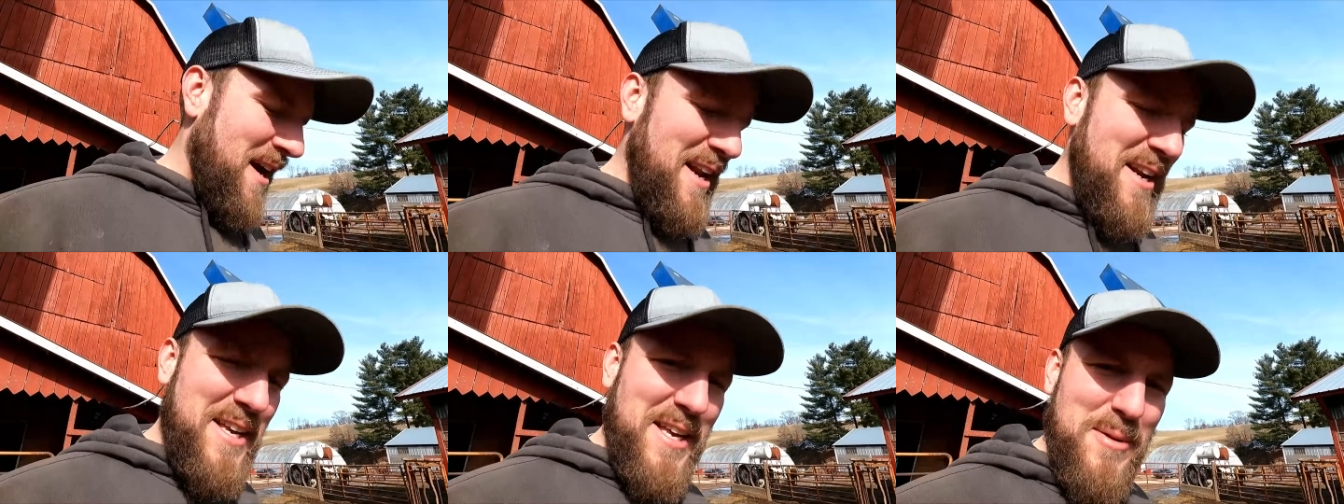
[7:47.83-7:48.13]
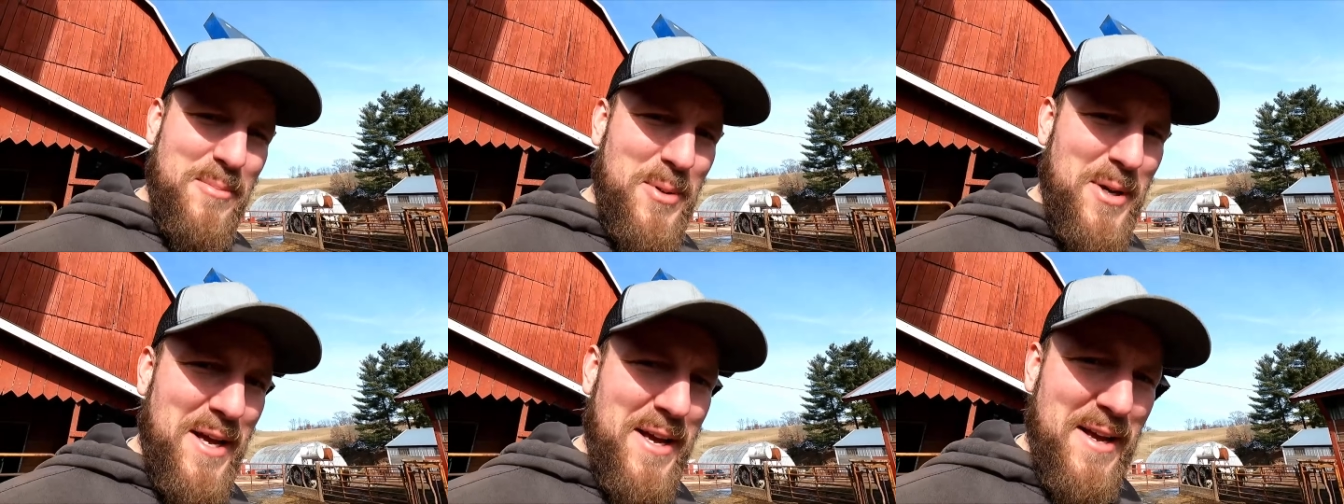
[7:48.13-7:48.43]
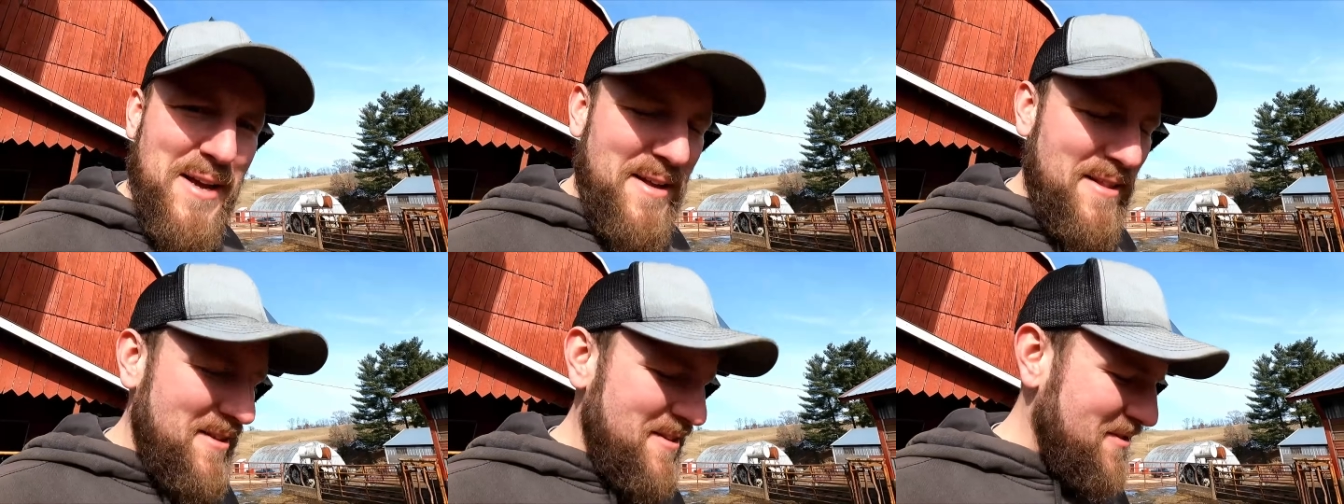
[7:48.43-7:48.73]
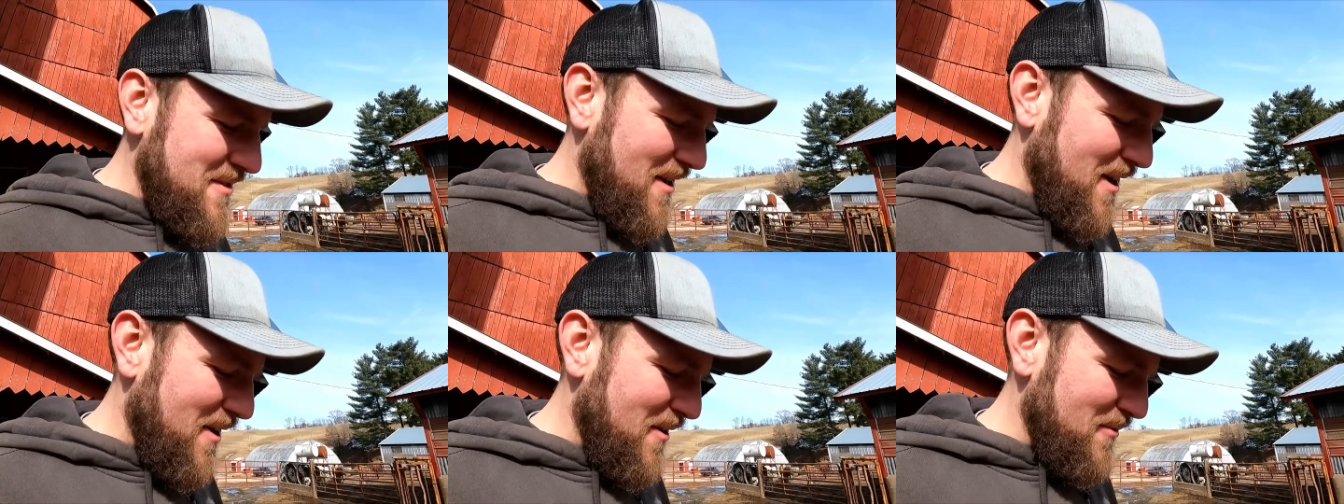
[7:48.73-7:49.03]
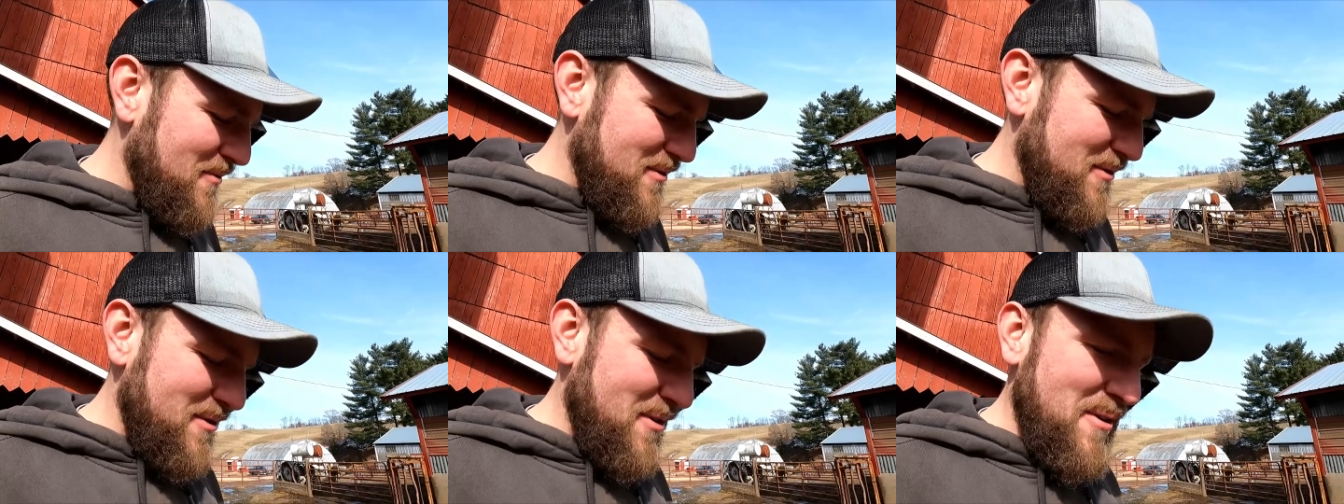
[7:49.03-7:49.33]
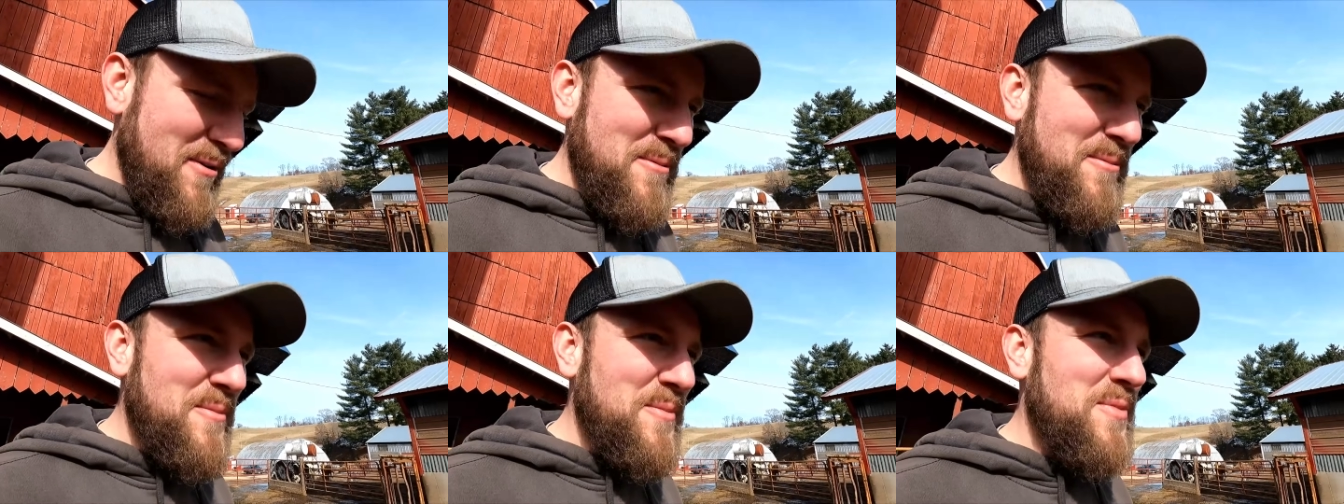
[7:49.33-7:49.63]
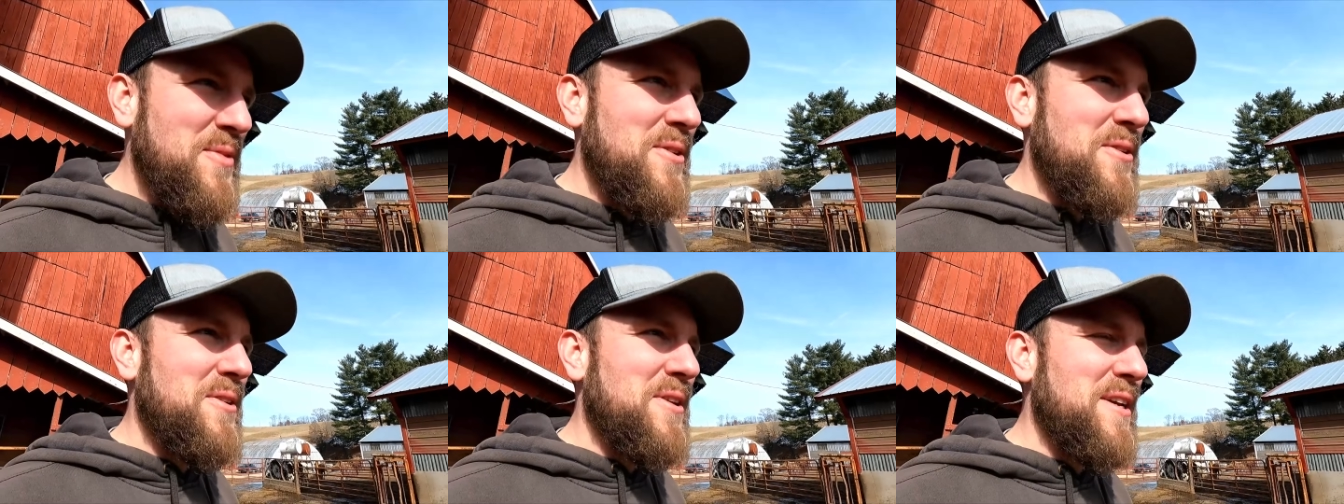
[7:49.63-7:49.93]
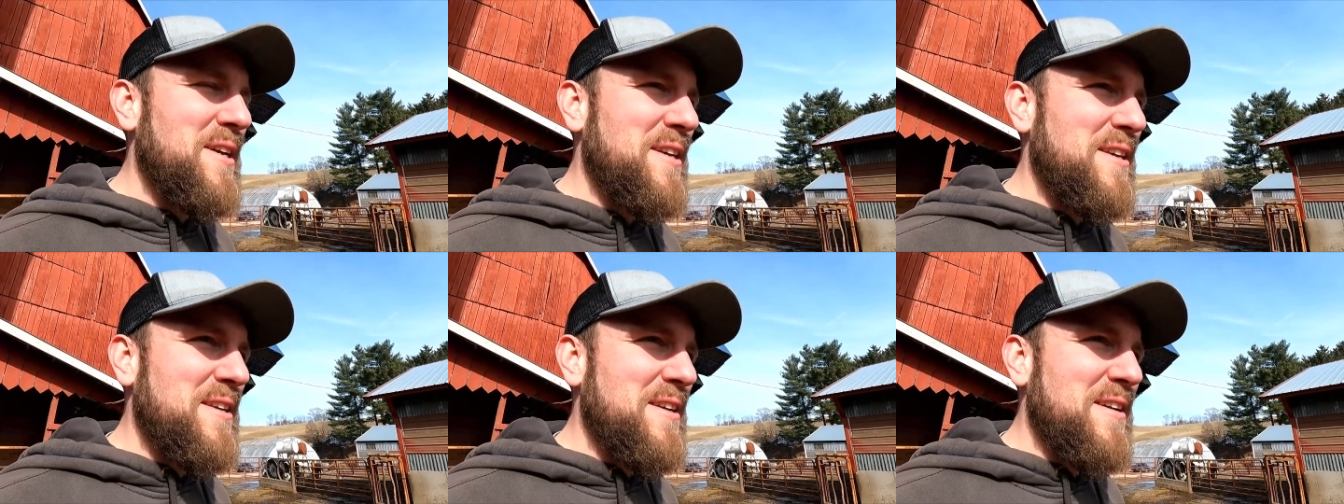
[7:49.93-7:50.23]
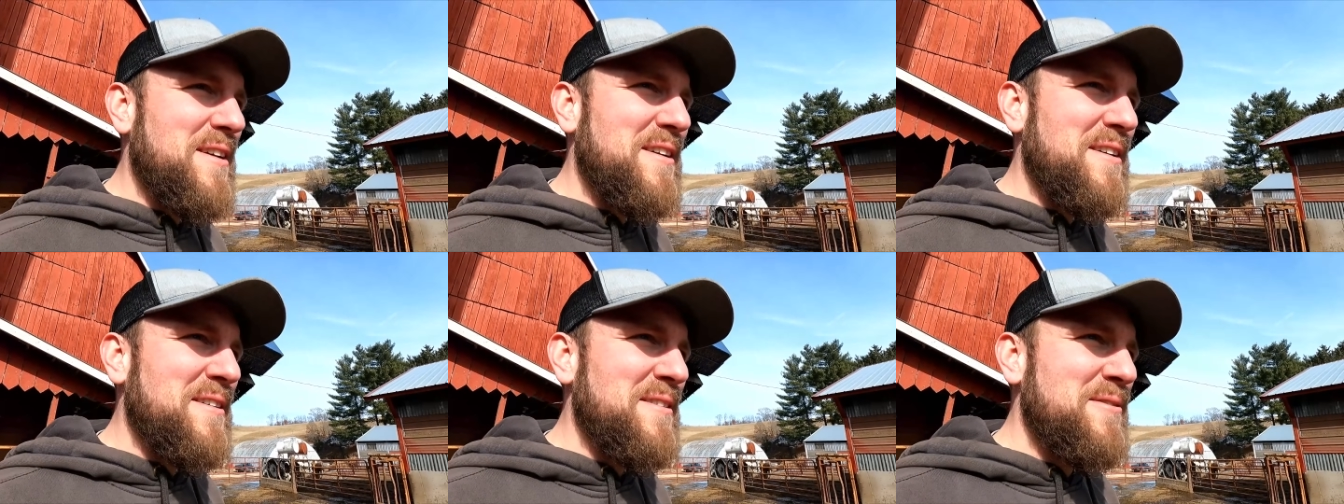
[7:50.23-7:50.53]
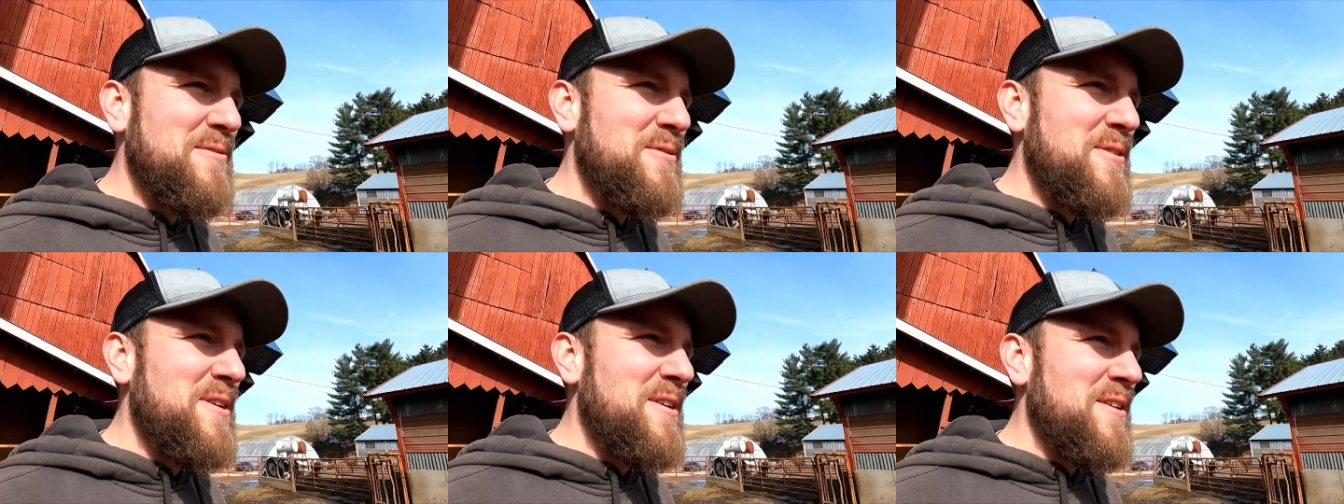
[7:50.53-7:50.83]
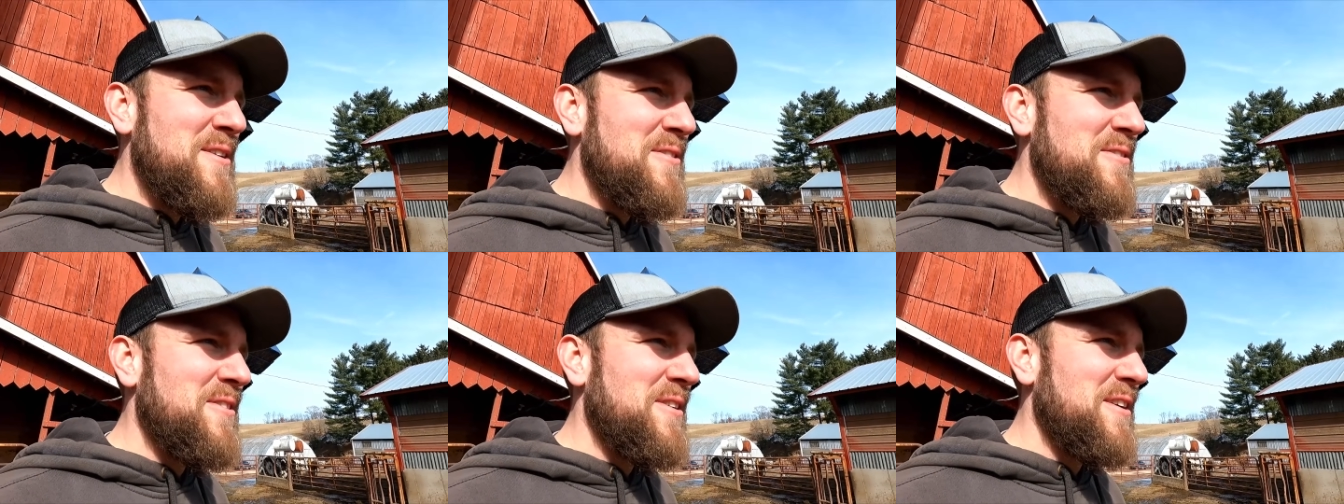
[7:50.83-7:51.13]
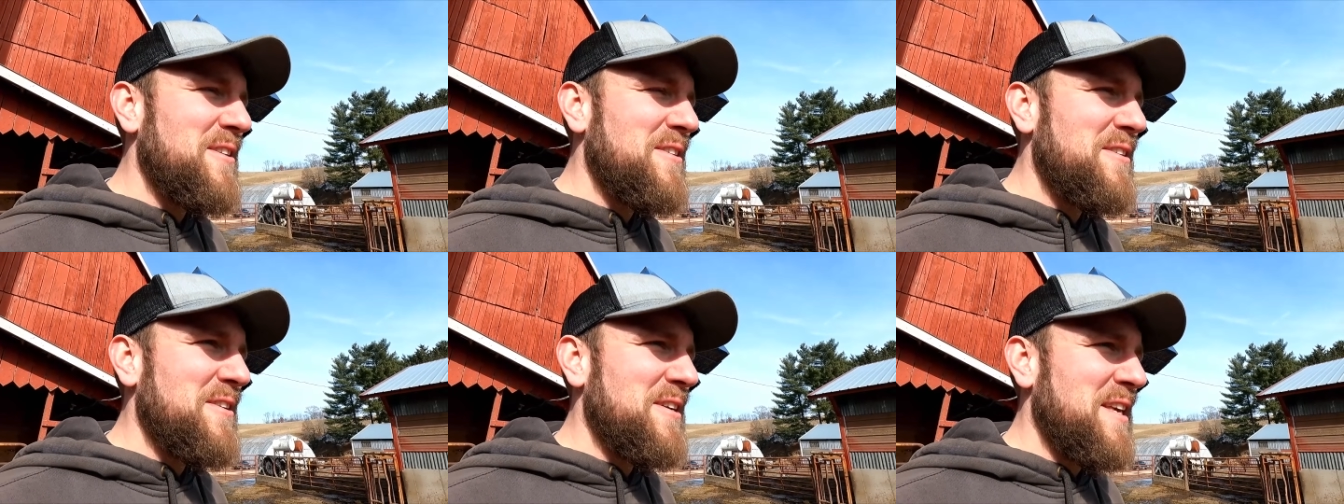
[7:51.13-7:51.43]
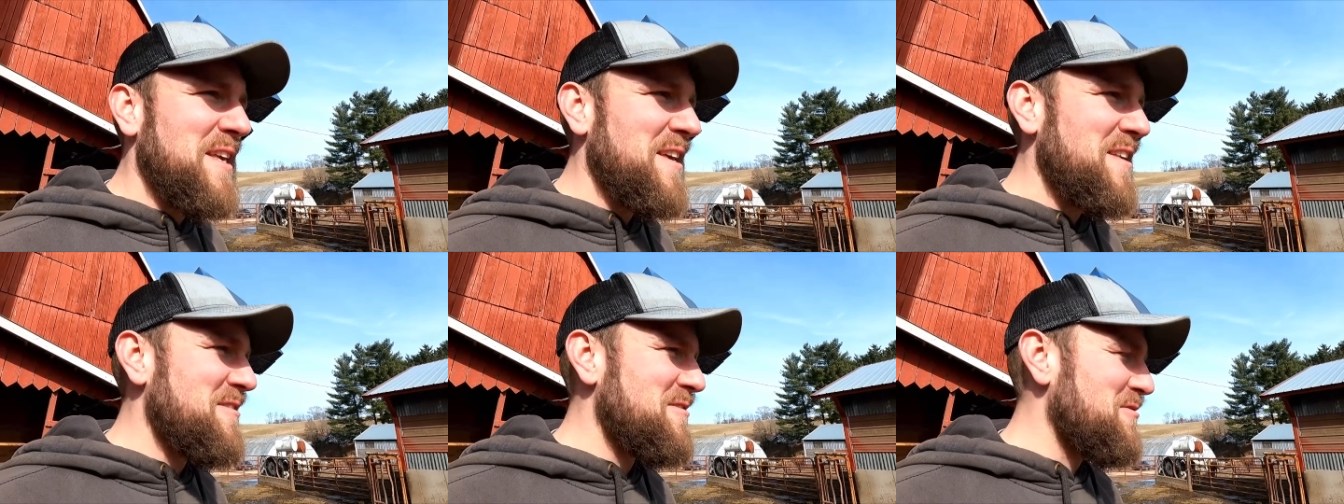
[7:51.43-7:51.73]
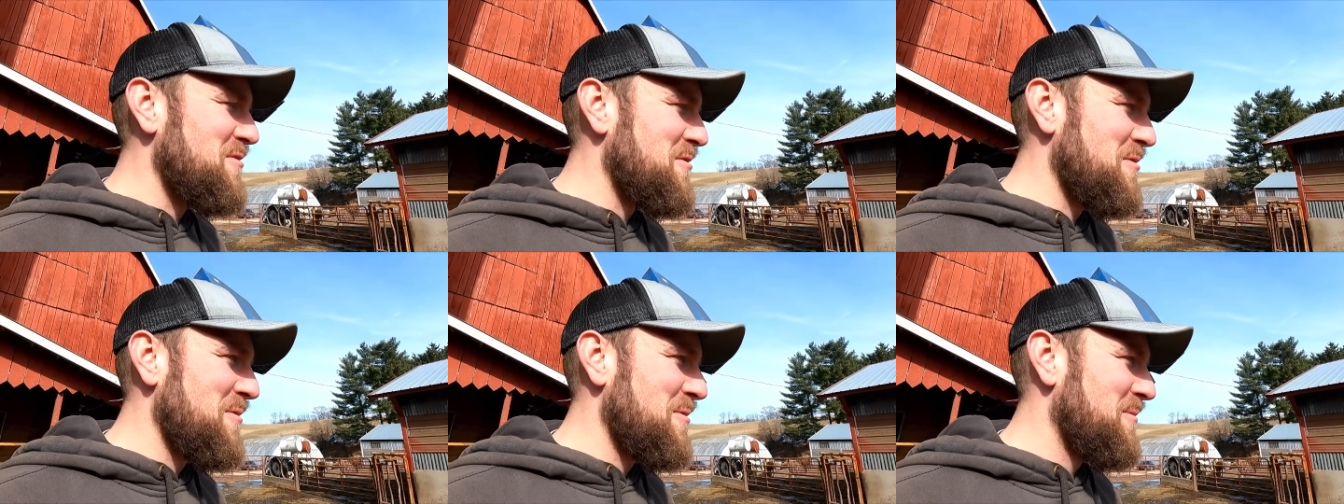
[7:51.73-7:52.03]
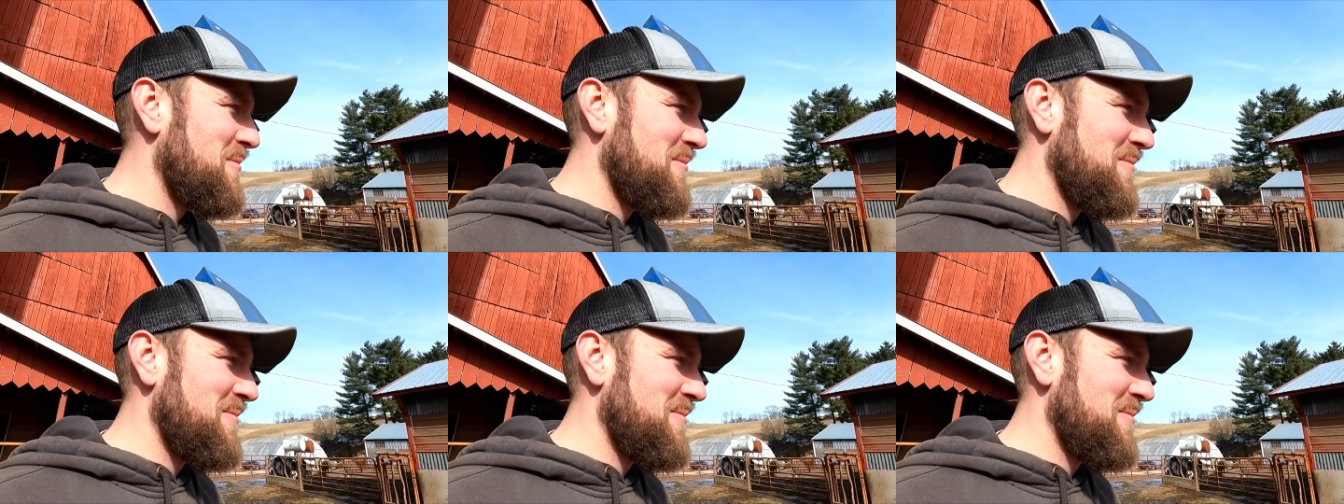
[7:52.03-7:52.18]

Gotta keep an eye on these cows. They're like little kids.